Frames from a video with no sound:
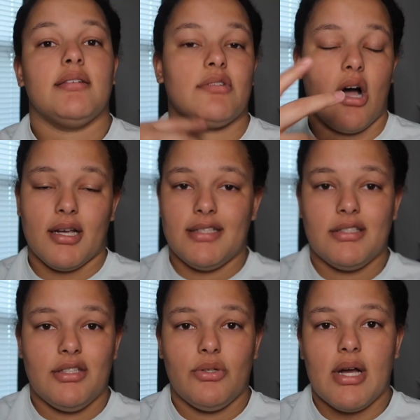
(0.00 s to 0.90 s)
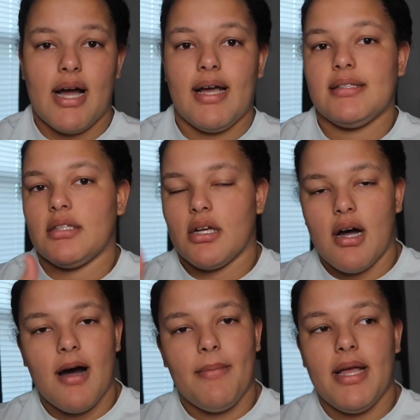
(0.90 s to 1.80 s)
talking to you guys in the
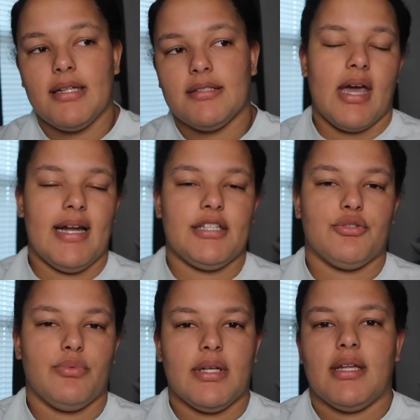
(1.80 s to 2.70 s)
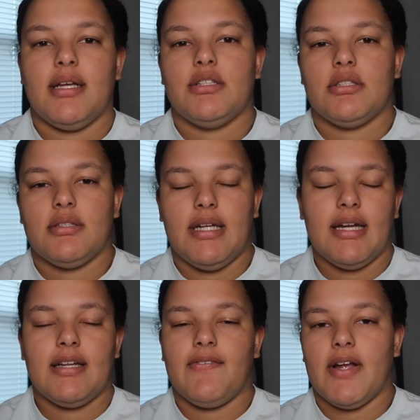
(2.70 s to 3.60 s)
comments, and I just really just
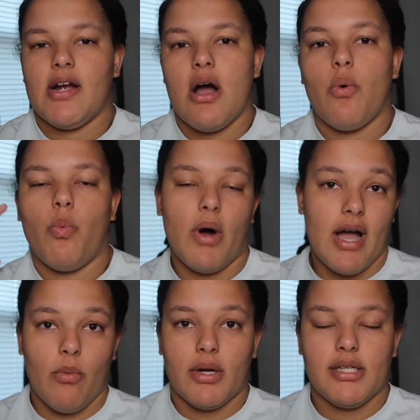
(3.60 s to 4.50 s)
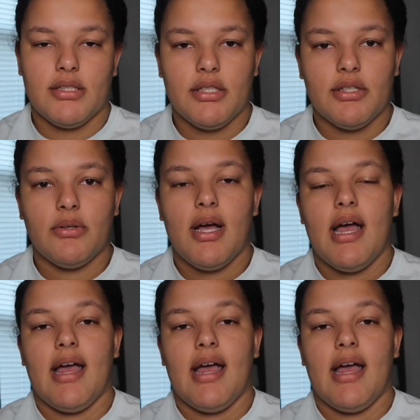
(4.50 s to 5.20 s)
needed to figure out what I wanted to do,